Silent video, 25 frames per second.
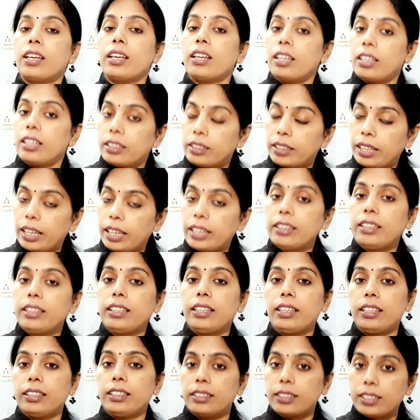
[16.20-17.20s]
Then
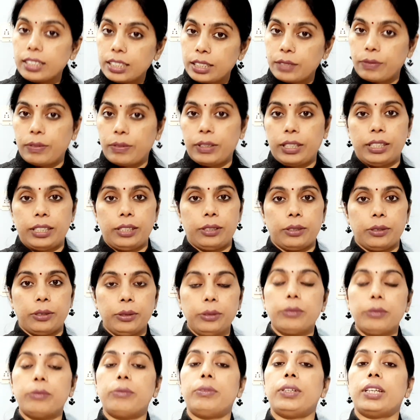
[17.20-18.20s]
in this video,
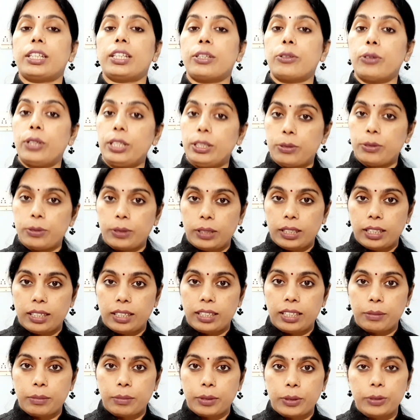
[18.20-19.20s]
we are going to learn
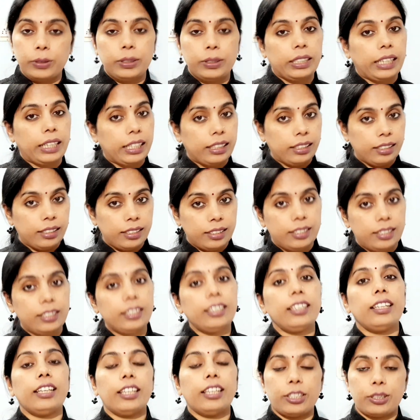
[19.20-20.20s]
about energy
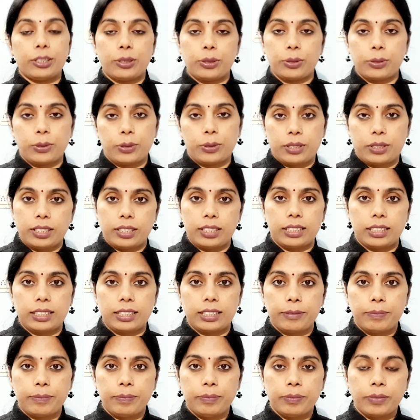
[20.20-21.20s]
resources.
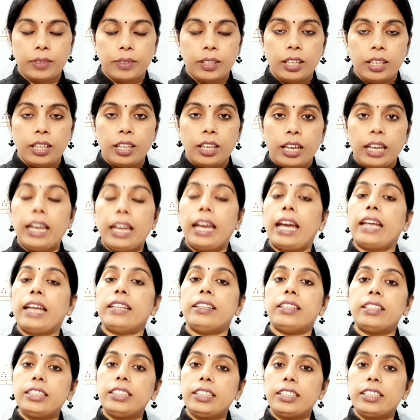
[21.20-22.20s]

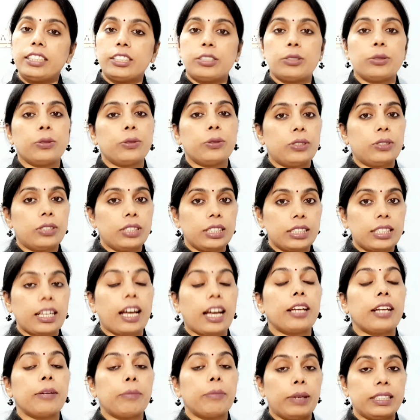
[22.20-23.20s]
Energy resources
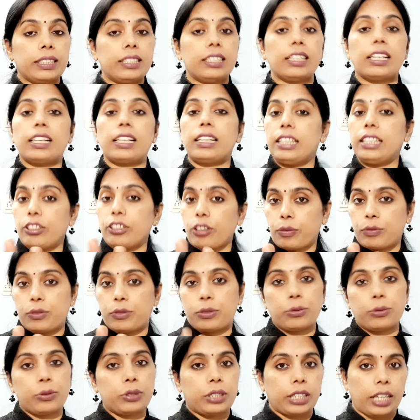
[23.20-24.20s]
are basically of
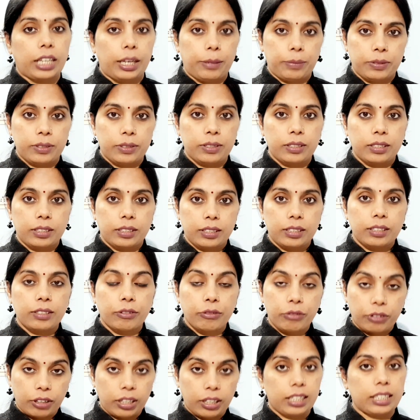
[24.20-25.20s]
two types
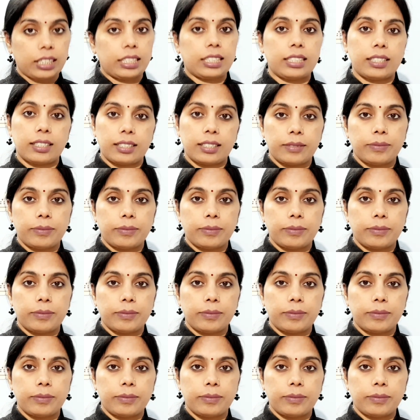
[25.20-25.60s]
for us.